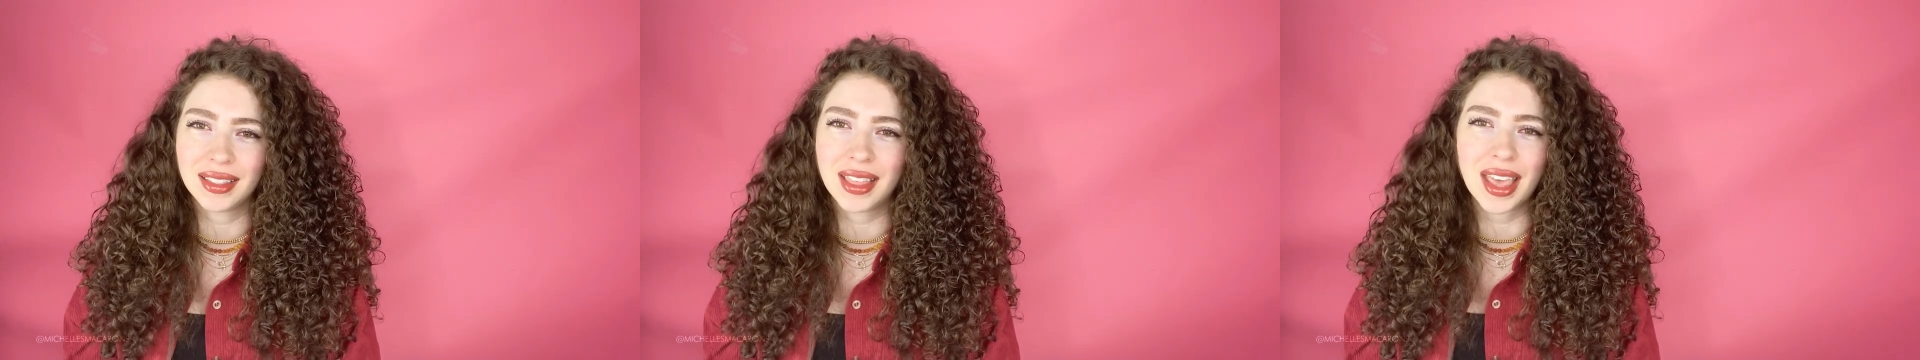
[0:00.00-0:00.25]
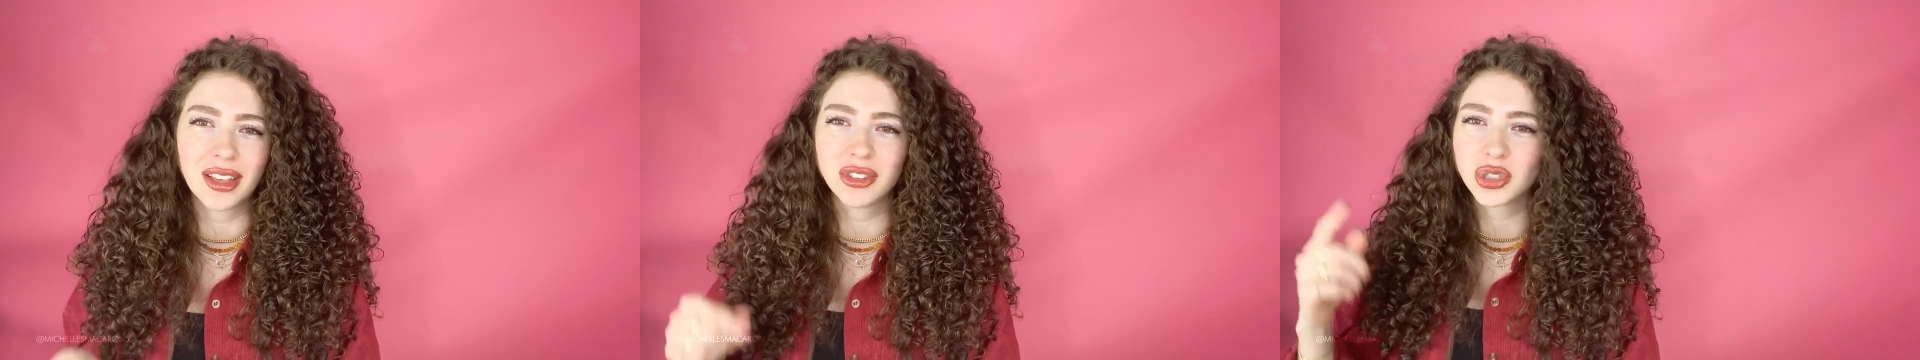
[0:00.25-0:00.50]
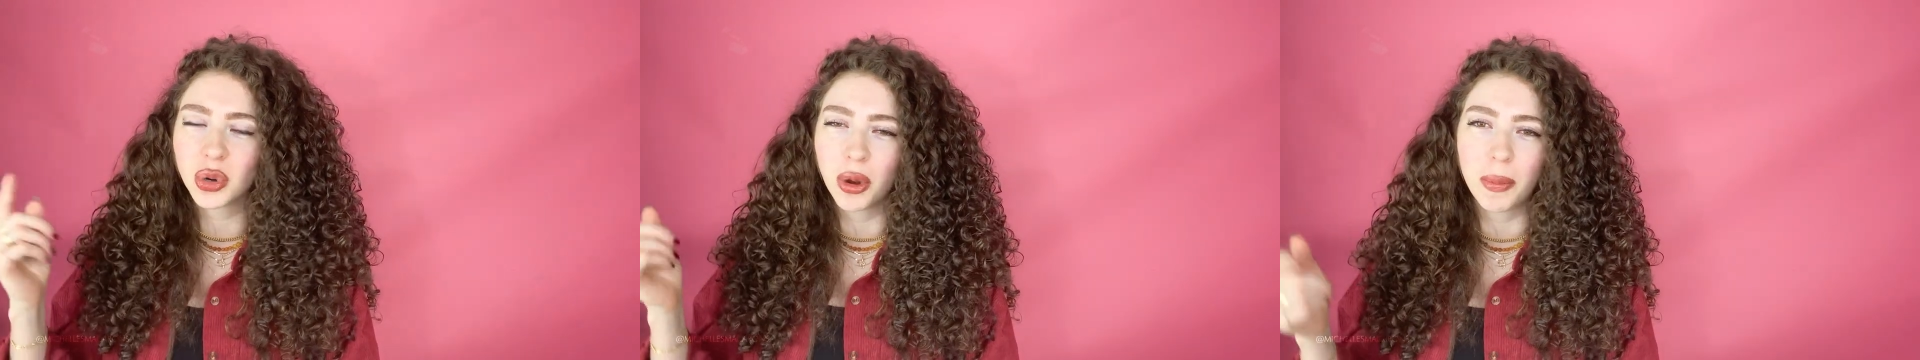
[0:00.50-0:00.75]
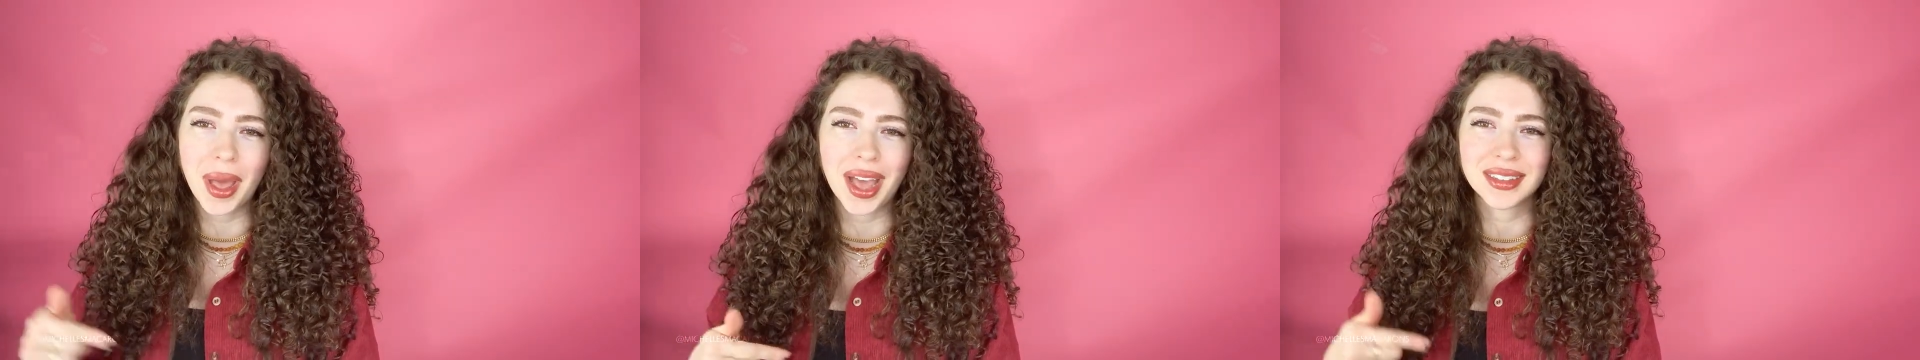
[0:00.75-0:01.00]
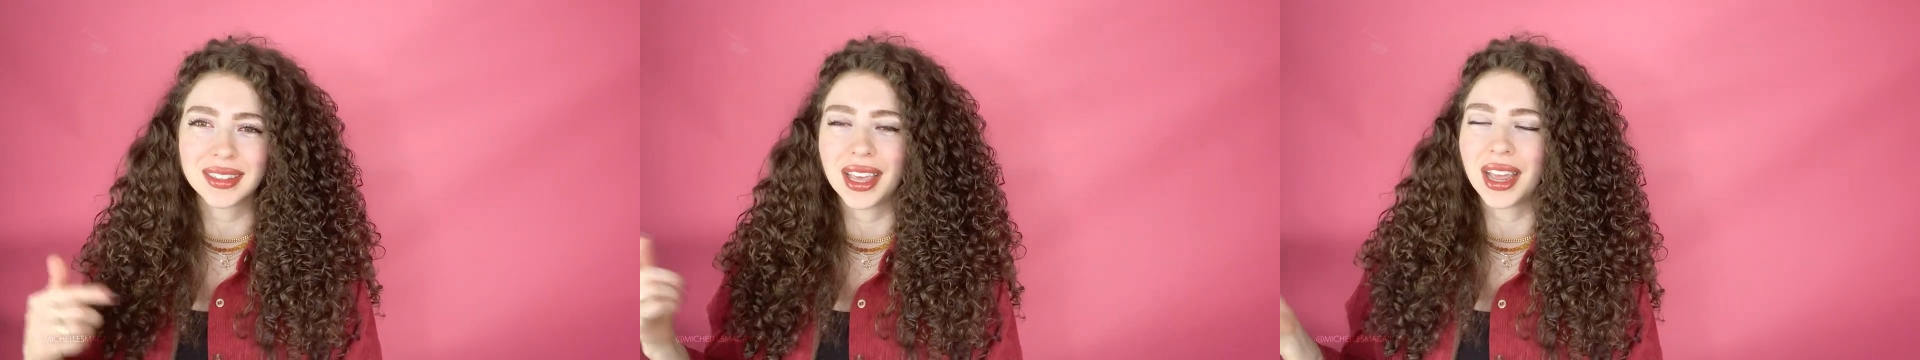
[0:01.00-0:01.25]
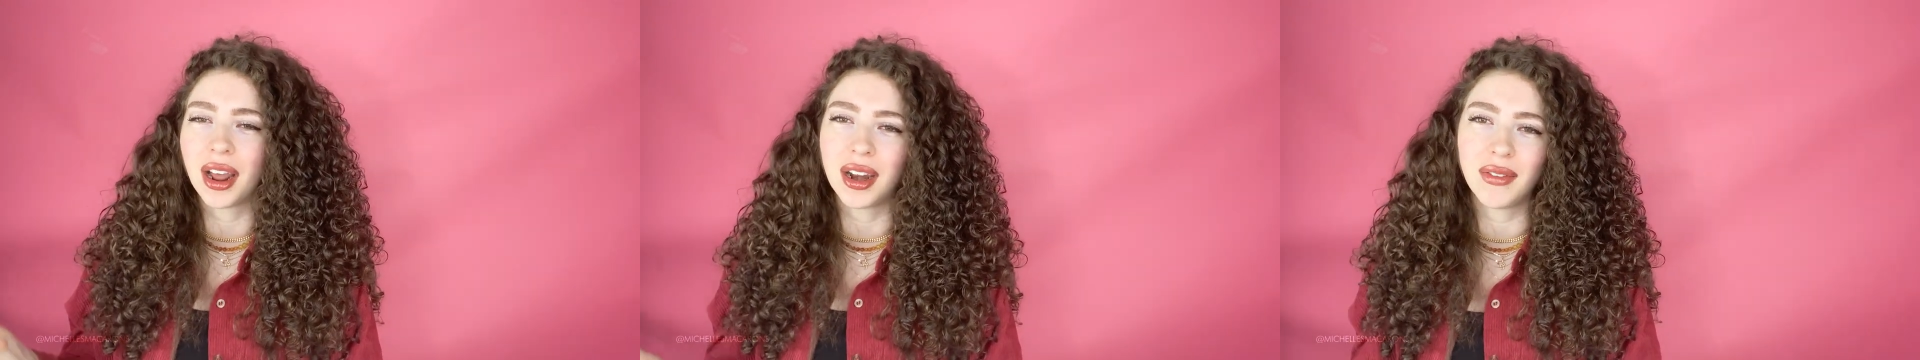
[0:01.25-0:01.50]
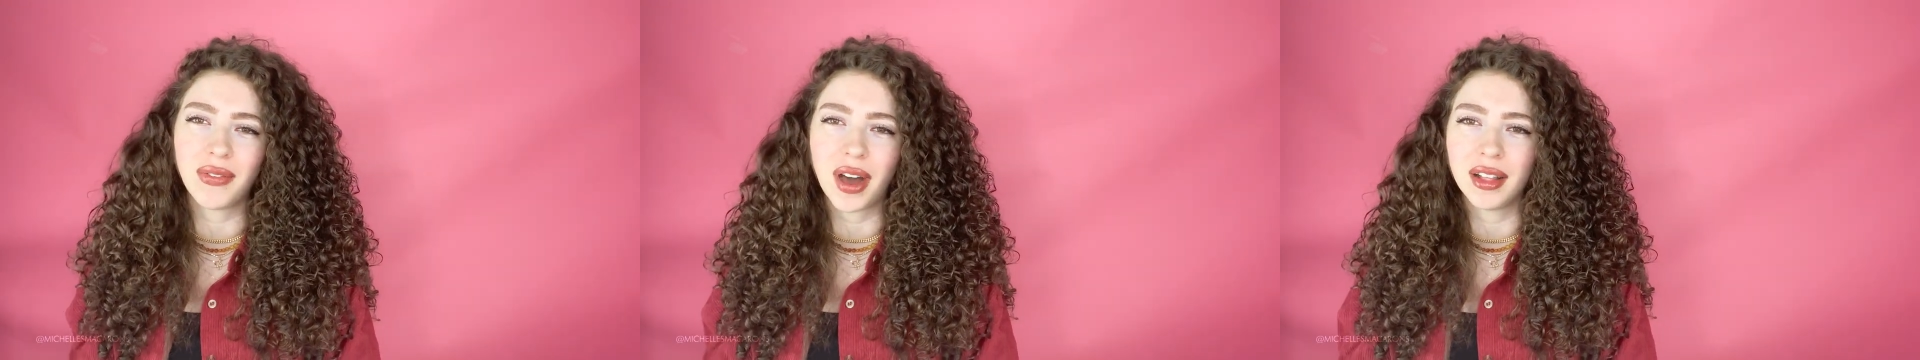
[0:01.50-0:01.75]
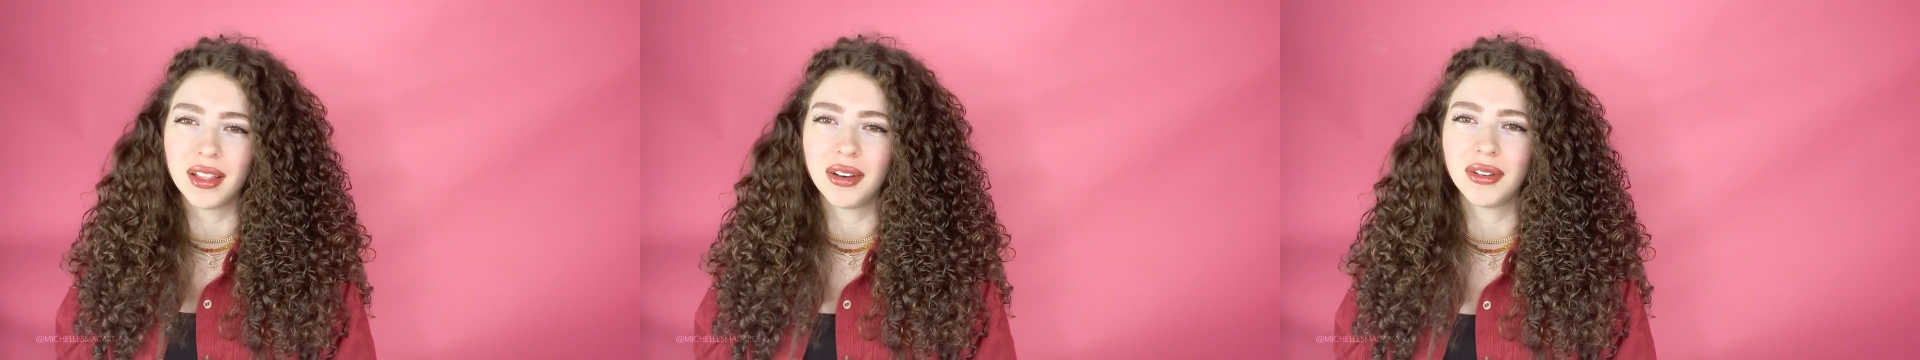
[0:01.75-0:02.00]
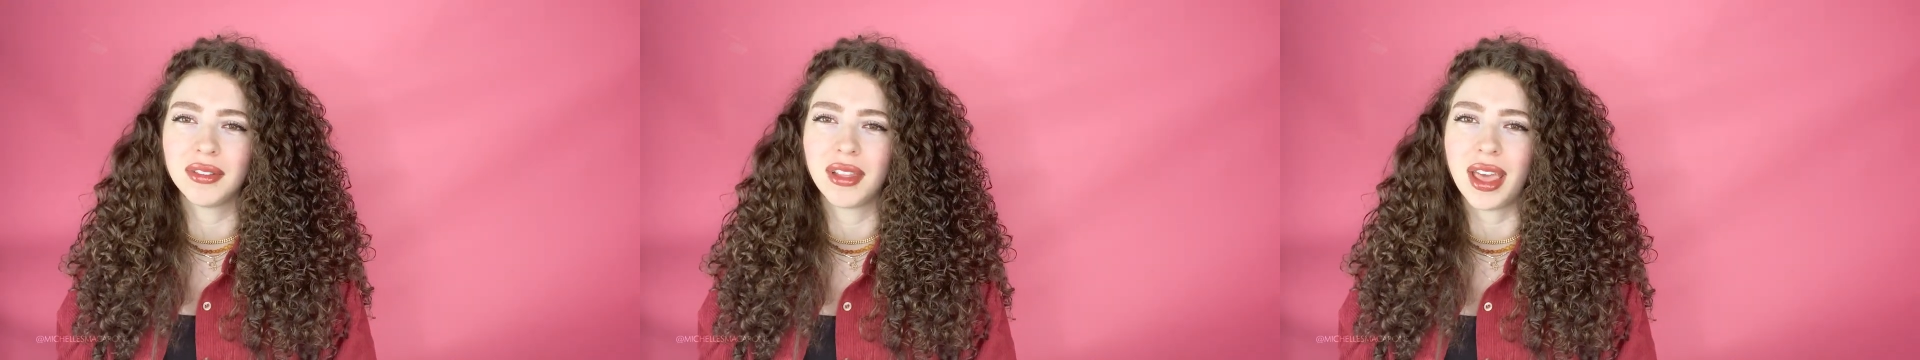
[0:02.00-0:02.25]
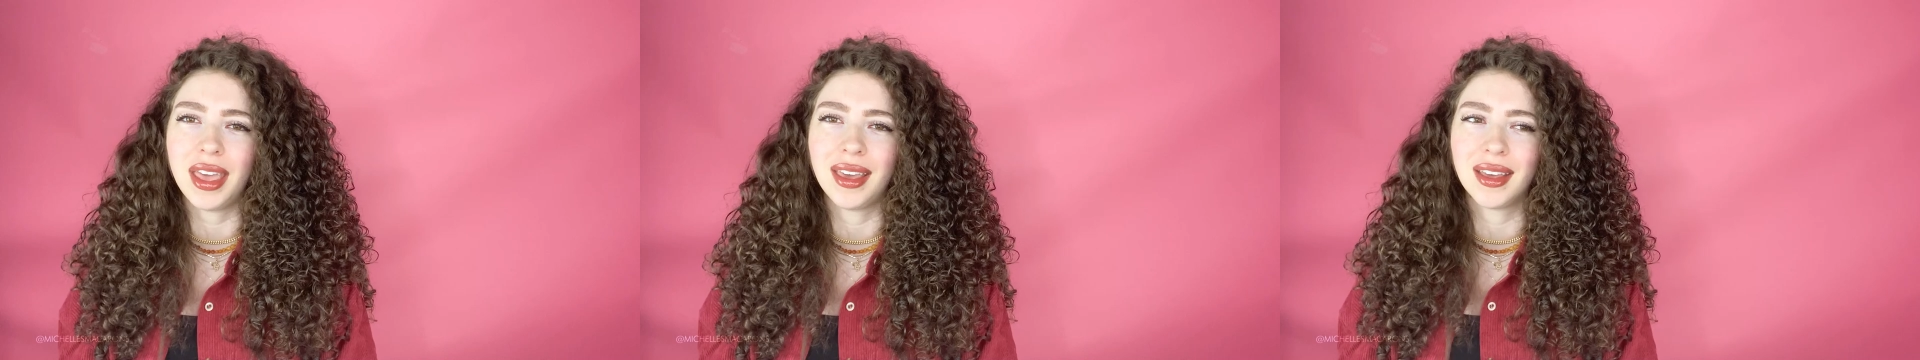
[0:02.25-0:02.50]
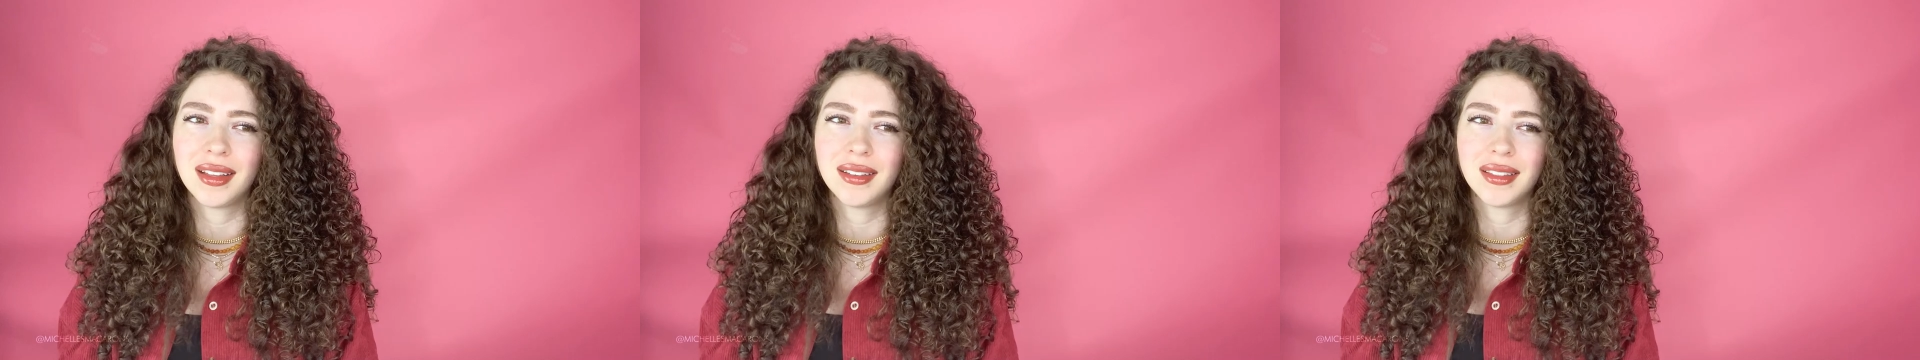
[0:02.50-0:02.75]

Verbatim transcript: They can scroll past, they can unfollow, like,